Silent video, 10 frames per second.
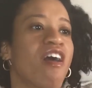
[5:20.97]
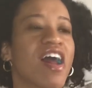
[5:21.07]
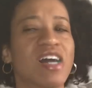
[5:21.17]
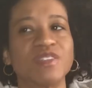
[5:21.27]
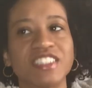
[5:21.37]

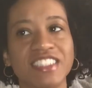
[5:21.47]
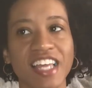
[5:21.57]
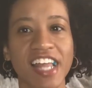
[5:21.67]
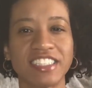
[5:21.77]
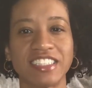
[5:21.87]
i was in the
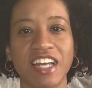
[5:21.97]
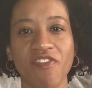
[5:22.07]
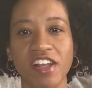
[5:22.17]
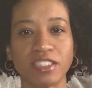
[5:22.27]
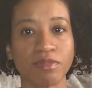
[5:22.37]
kitchen i
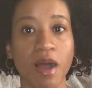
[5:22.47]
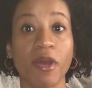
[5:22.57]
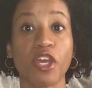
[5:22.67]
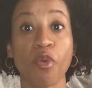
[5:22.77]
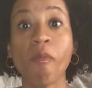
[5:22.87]
finished my
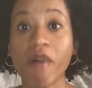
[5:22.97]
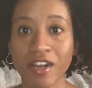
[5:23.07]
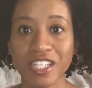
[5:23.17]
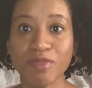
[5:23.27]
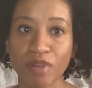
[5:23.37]

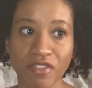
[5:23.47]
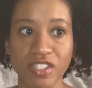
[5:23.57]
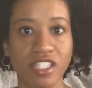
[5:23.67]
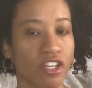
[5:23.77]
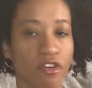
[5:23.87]
humongous breakfast
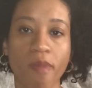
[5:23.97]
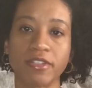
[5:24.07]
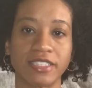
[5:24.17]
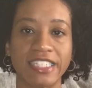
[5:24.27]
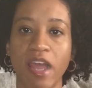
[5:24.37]
because i know i'm
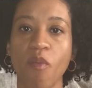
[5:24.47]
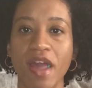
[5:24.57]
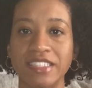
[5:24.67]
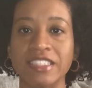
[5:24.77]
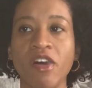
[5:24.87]
trying to gain weight